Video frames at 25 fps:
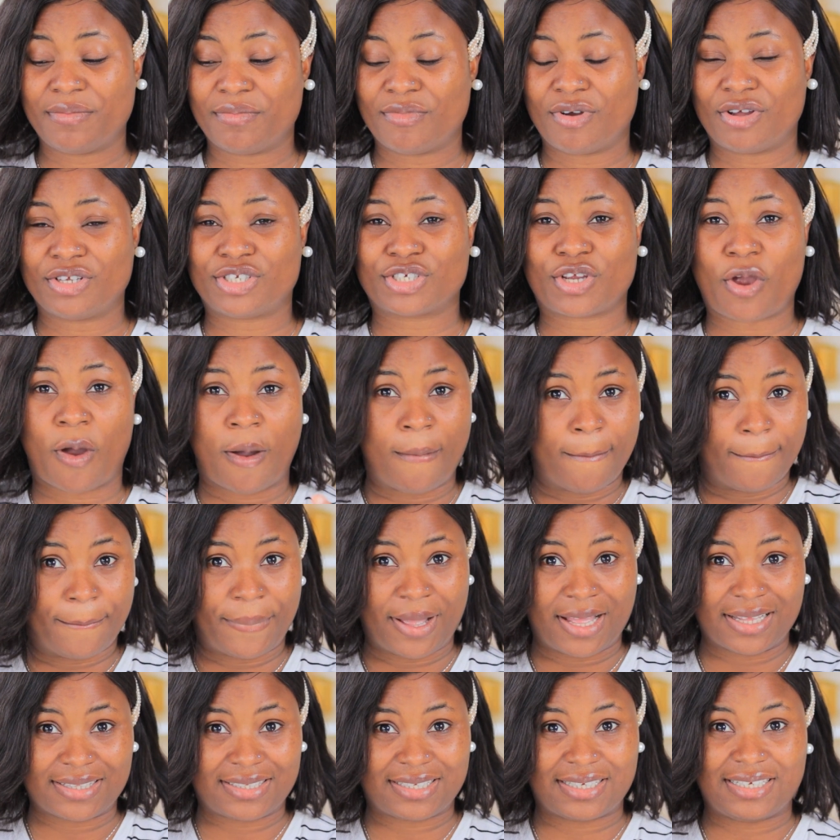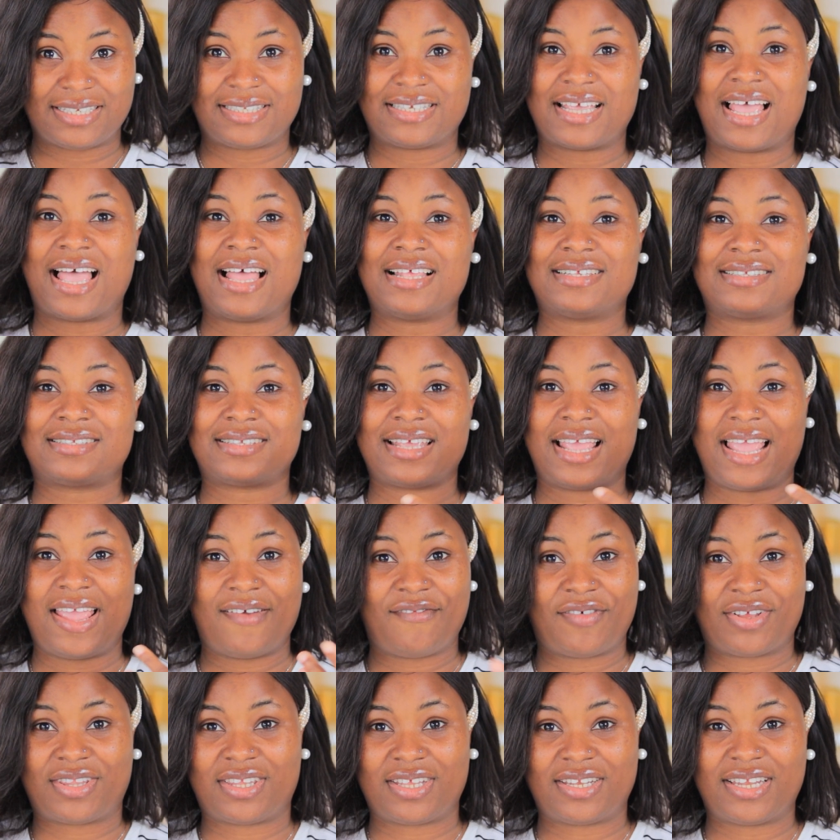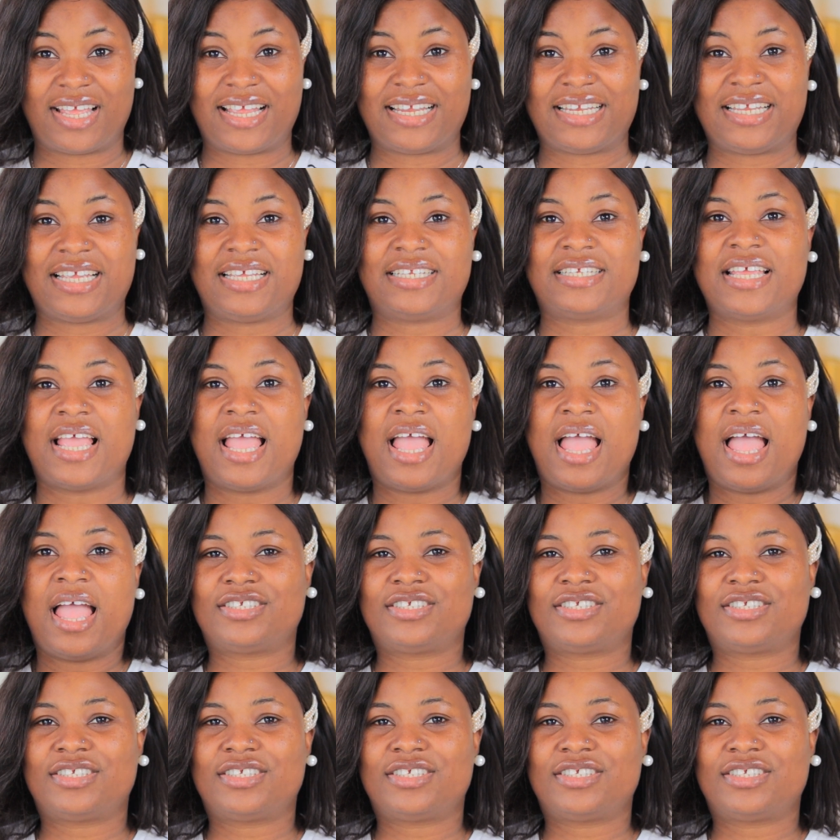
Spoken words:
much compact. It has everything I need.